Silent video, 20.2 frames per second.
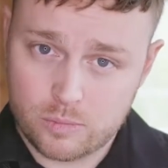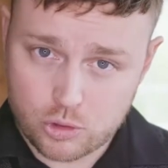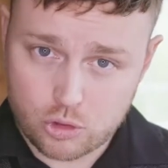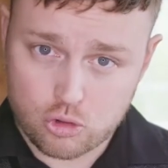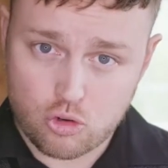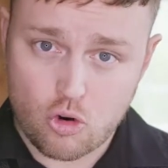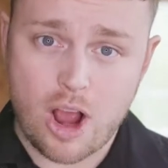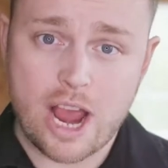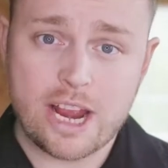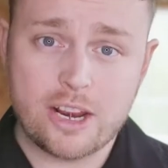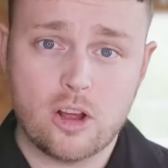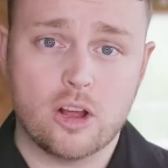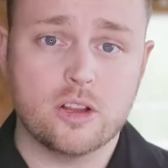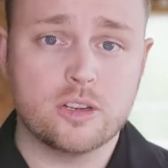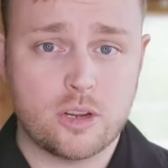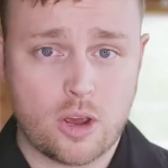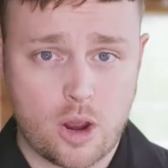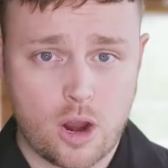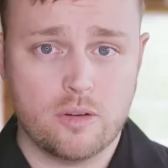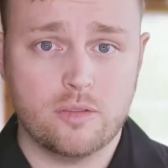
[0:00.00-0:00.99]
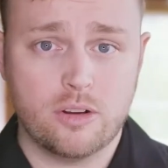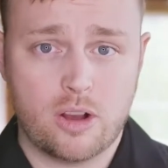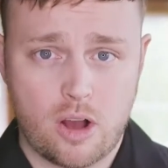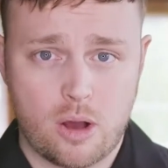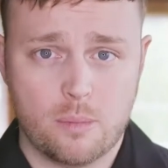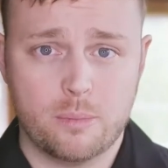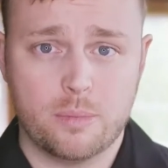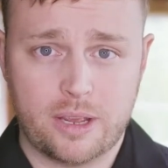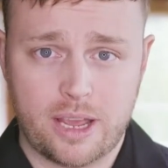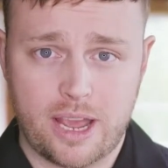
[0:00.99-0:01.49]
Try not to
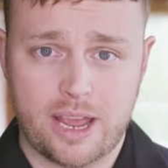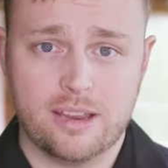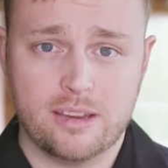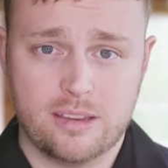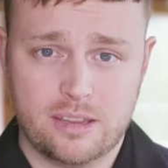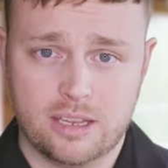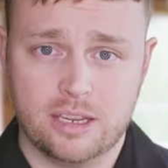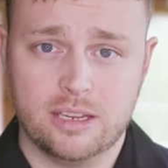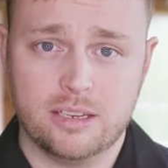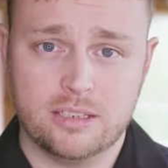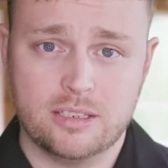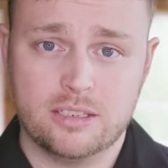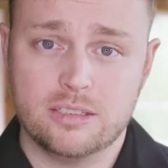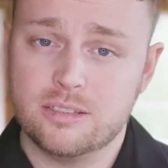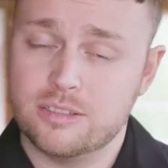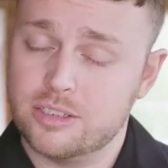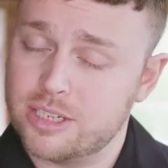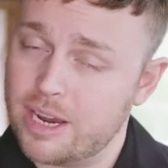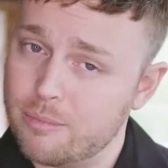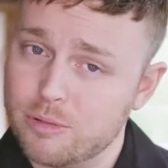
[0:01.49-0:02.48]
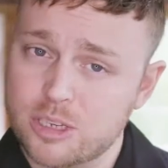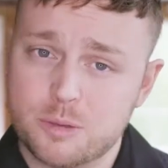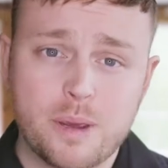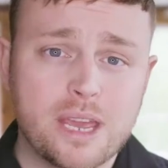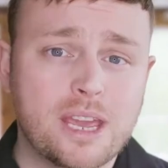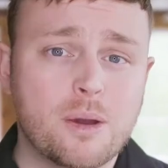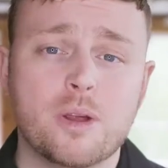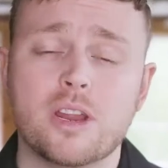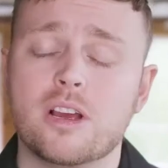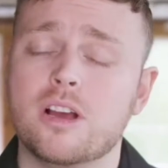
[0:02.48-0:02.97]
overcomplicate things. Generally
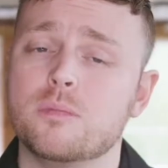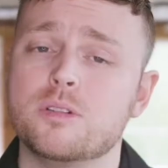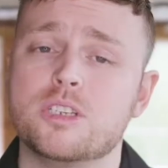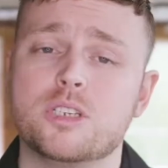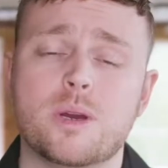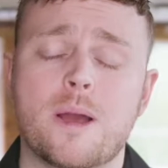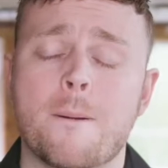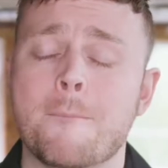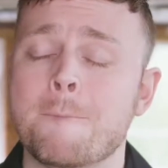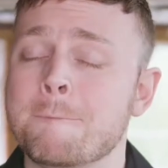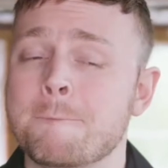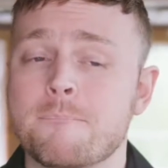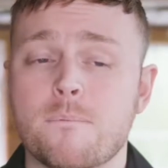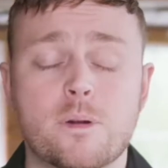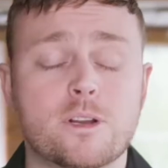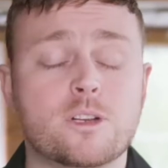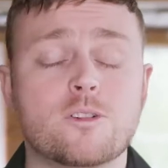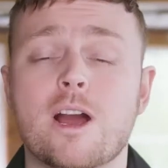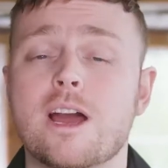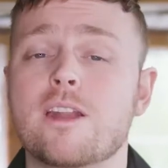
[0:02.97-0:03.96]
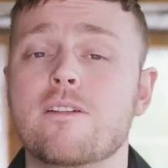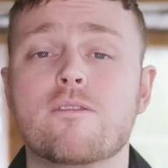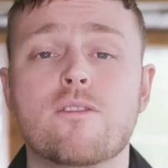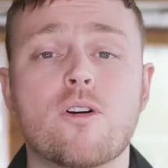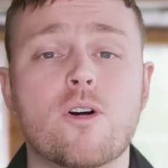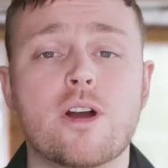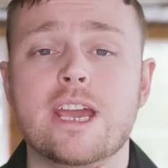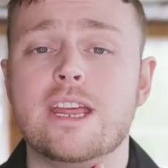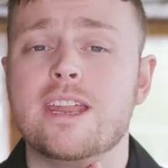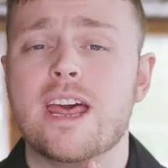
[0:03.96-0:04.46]
speaking, when it comes to it, we try and
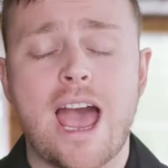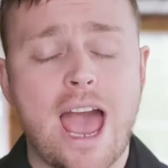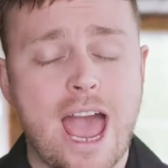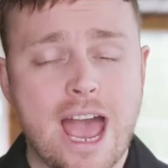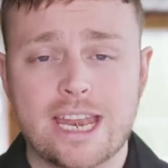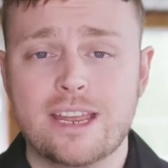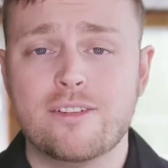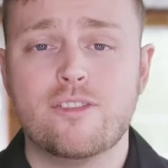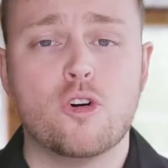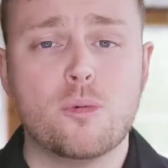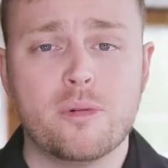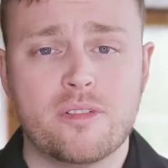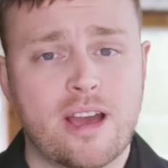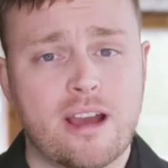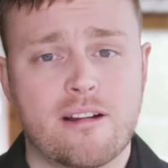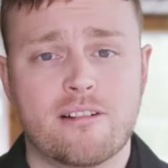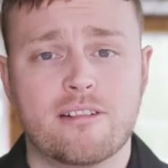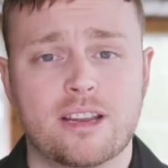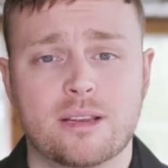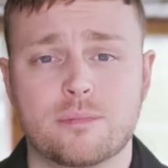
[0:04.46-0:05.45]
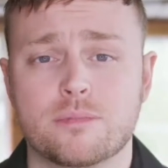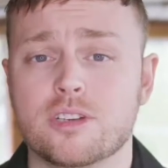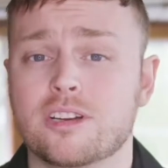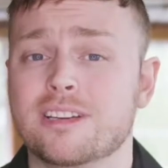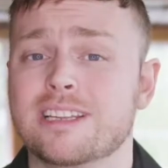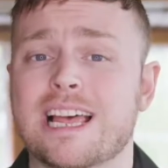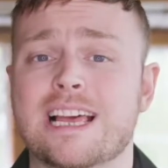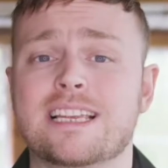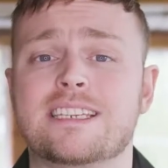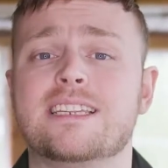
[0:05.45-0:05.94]
avoid any form of acronyms
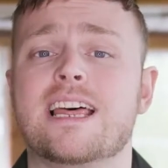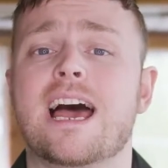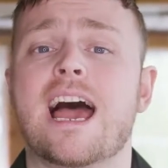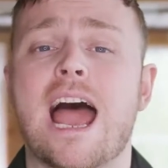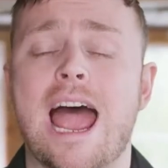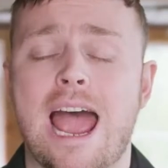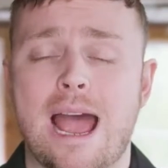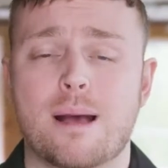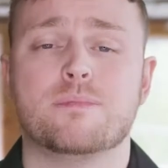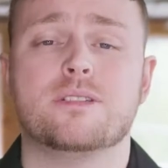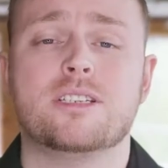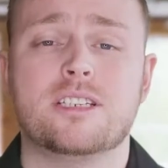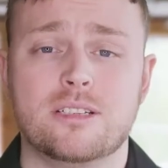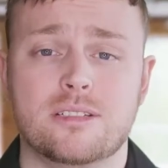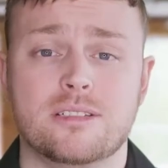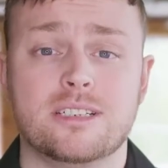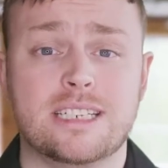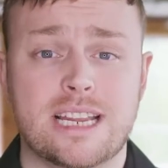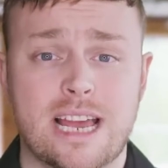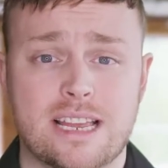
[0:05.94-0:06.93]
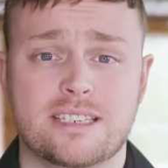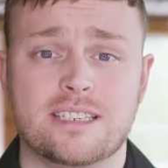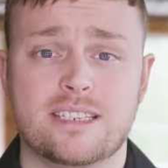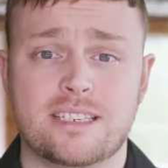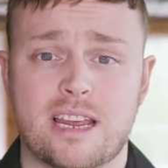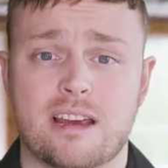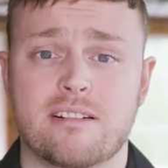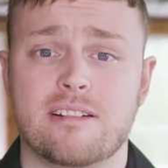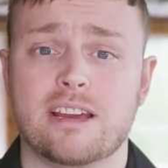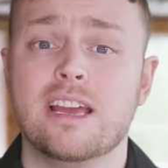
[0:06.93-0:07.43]
unless they're absolutely
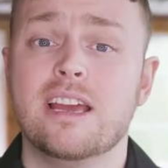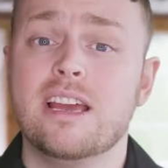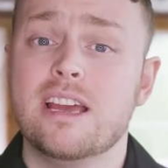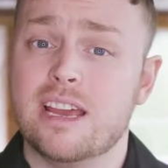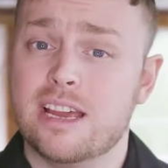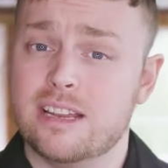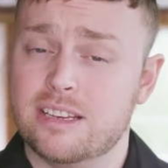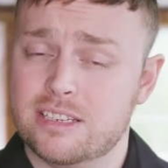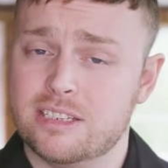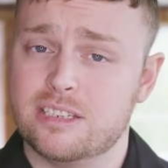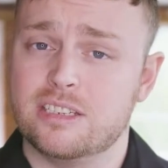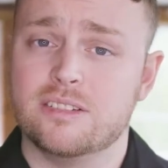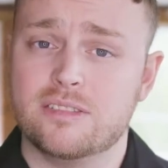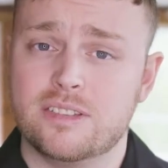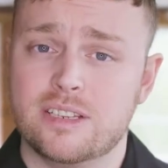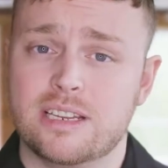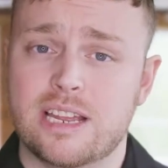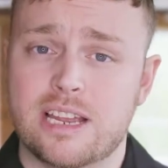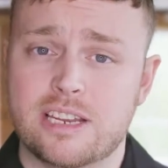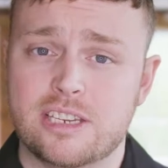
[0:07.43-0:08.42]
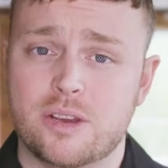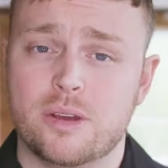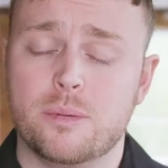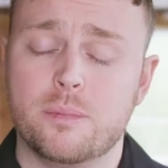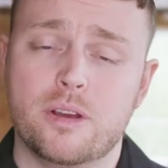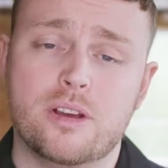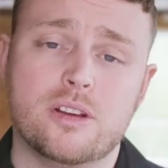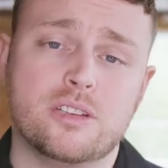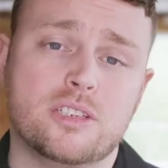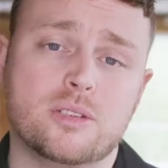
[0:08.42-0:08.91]
necessary in the stuff that they're doing.
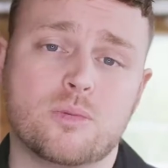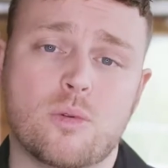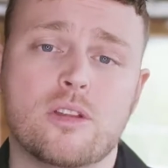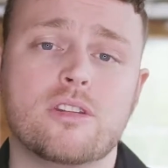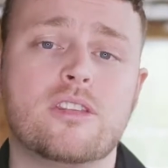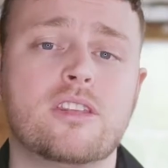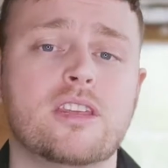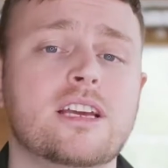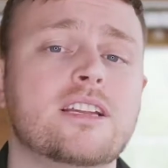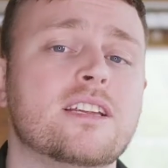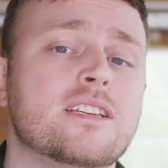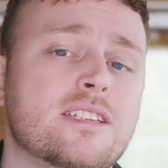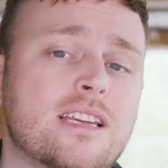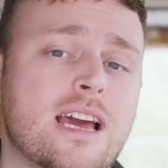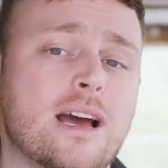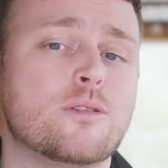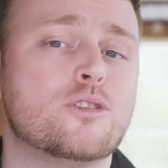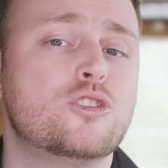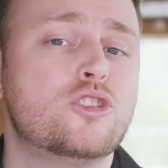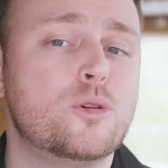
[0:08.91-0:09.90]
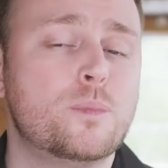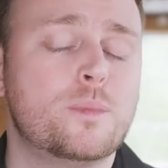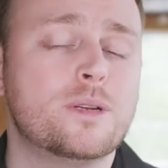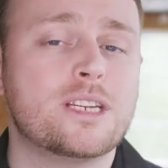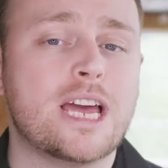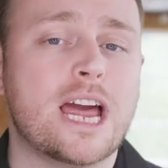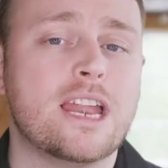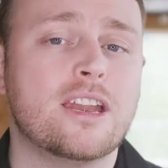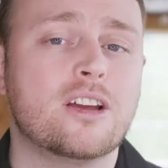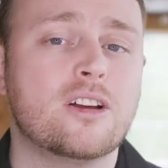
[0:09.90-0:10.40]
Because there's one thing that sounds super
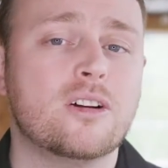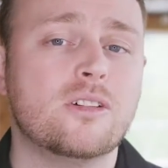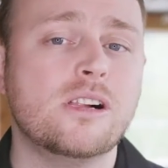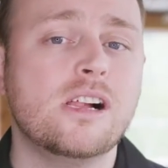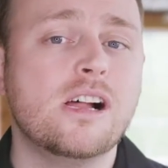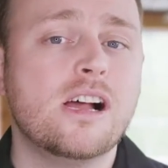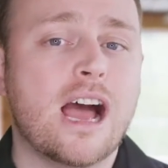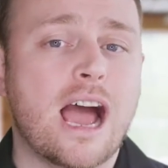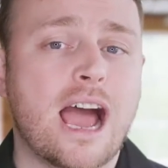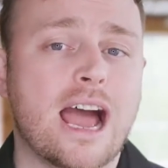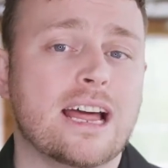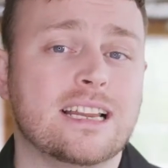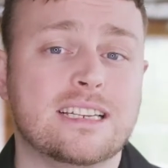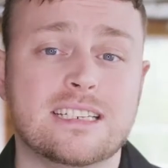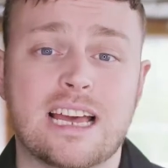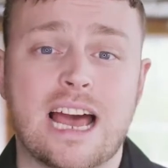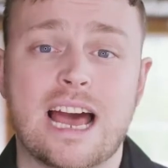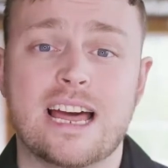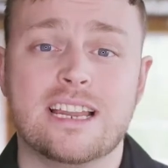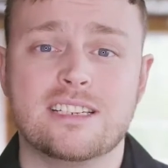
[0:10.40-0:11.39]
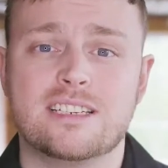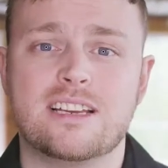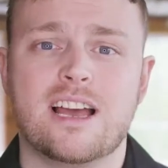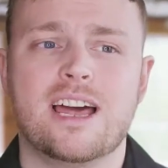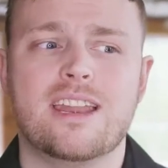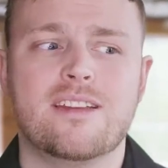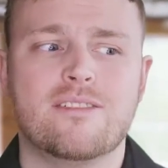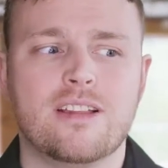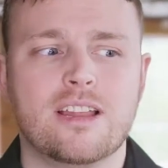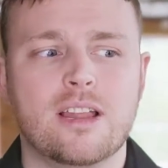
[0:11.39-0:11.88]
technical and
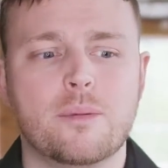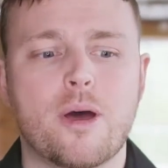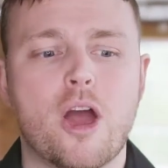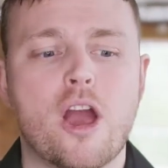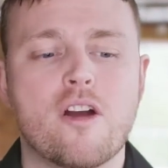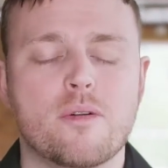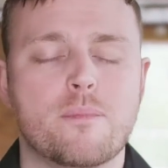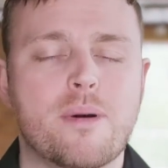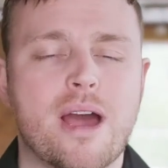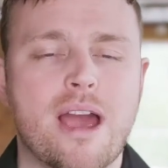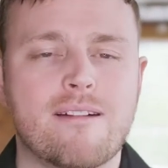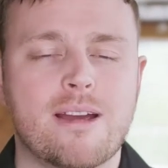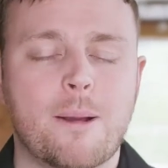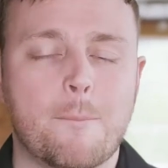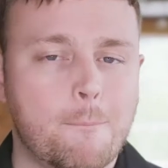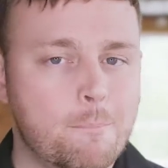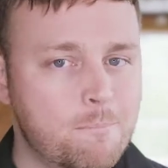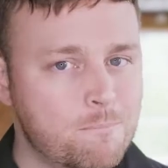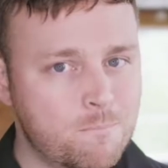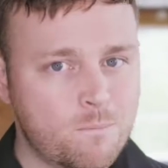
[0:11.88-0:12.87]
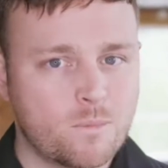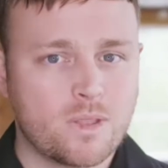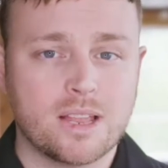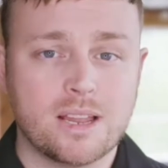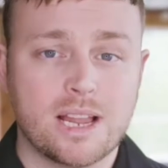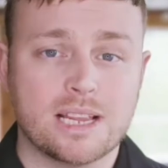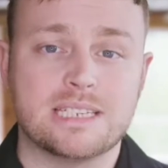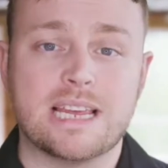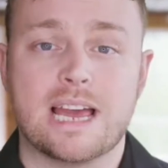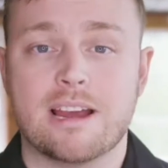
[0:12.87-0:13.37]
kind of a little bit overbearing, and that's